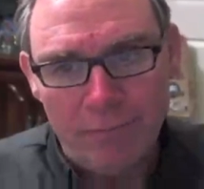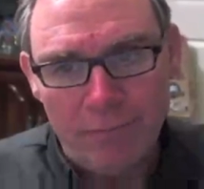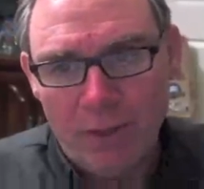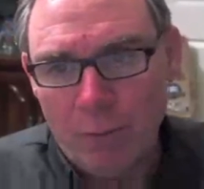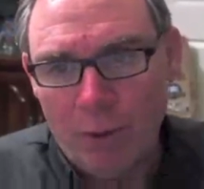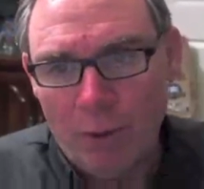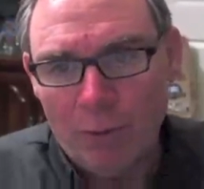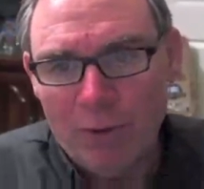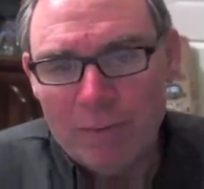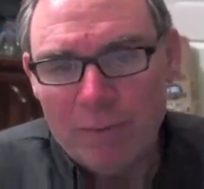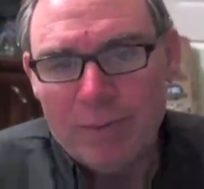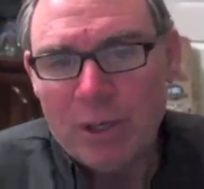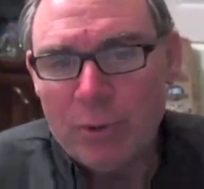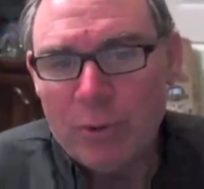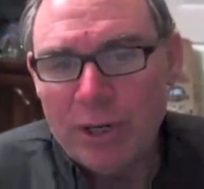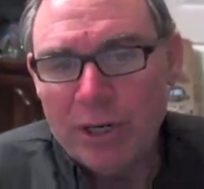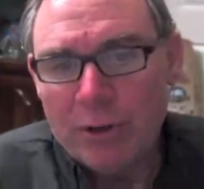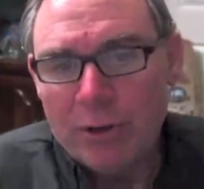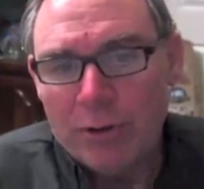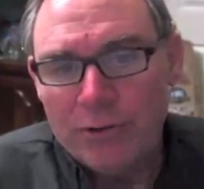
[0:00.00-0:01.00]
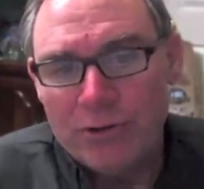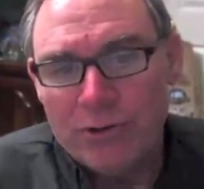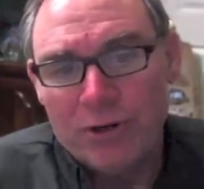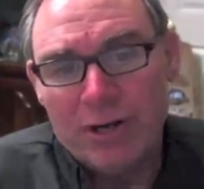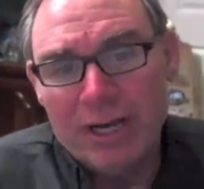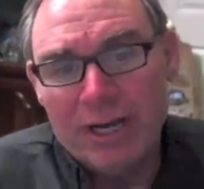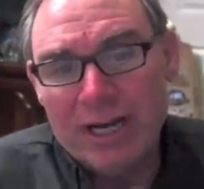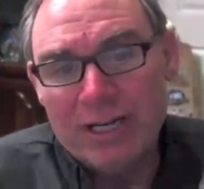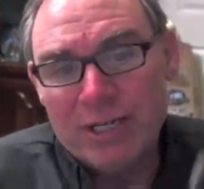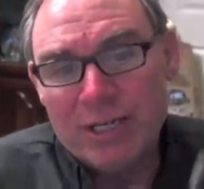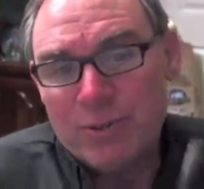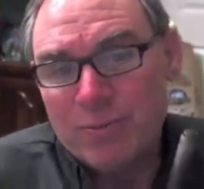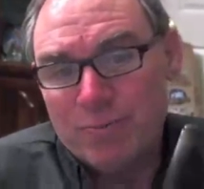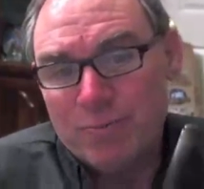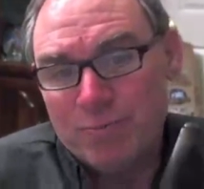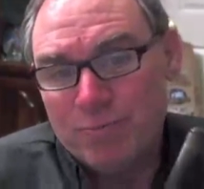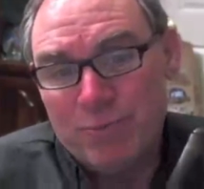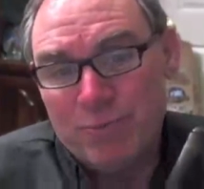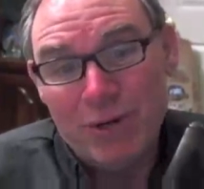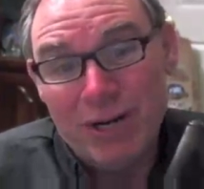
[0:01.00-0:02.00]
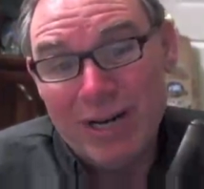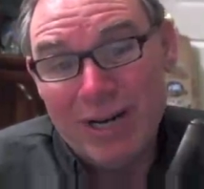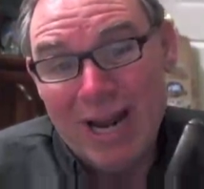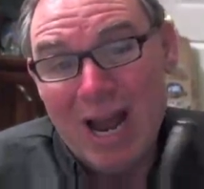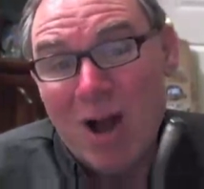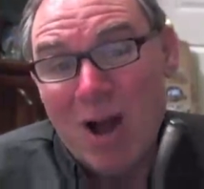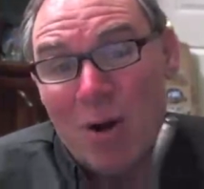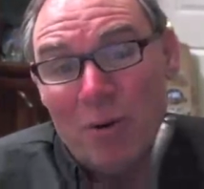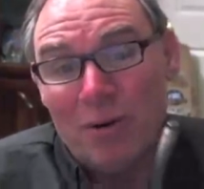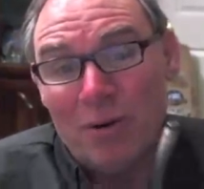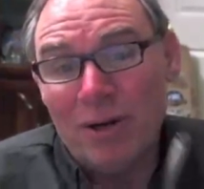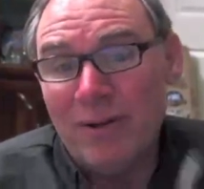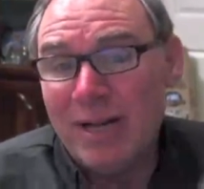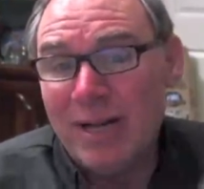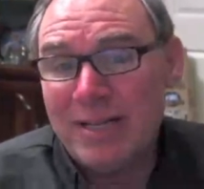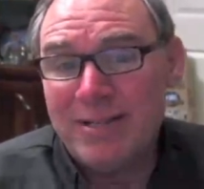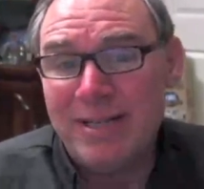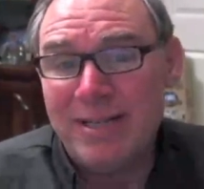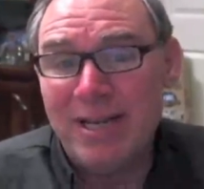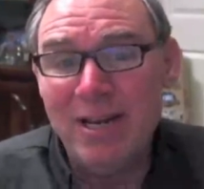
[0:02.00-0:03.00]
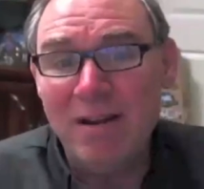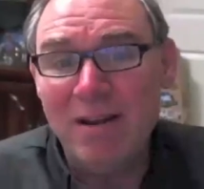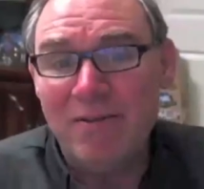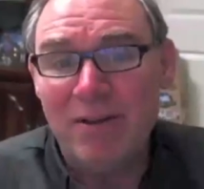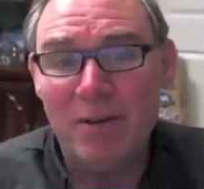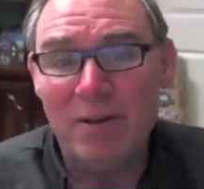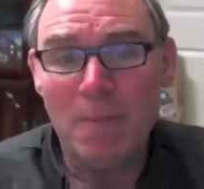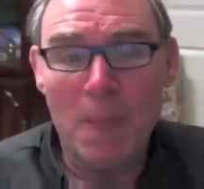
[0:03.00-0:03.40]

Well, it wouldn't be quitting cold turkey. I just put it down and that's the end of it.